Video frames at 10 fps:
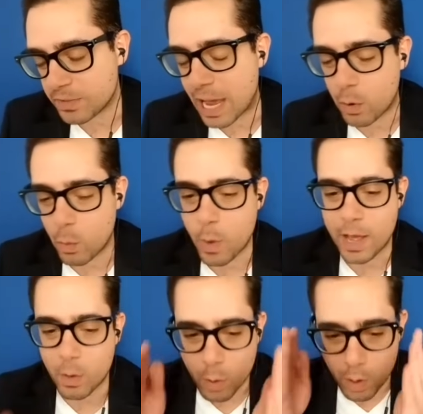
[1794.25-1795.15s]
Now, what
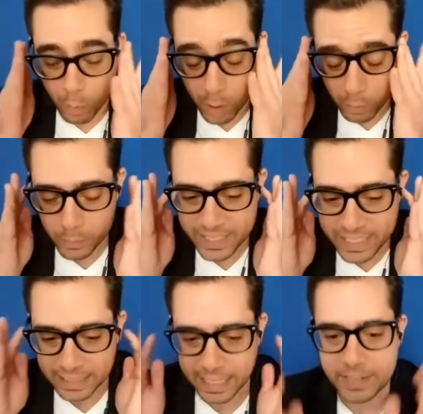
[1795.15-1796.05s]
what what was
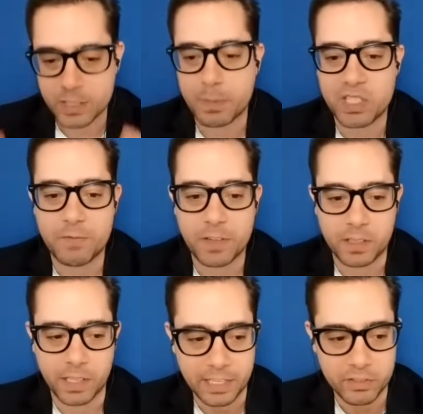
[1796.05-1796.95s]
he like
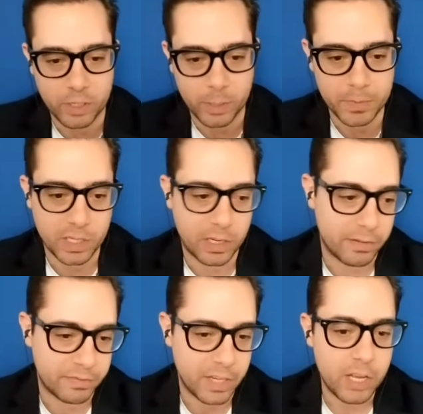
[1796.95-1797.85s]
specifically in terms
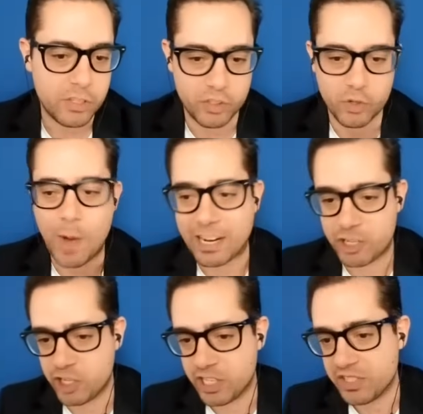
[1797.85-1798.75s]
of
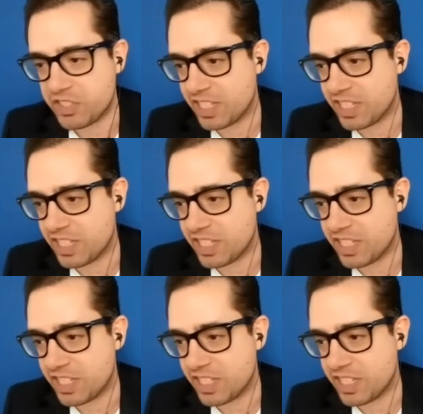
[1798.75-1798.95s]
directions?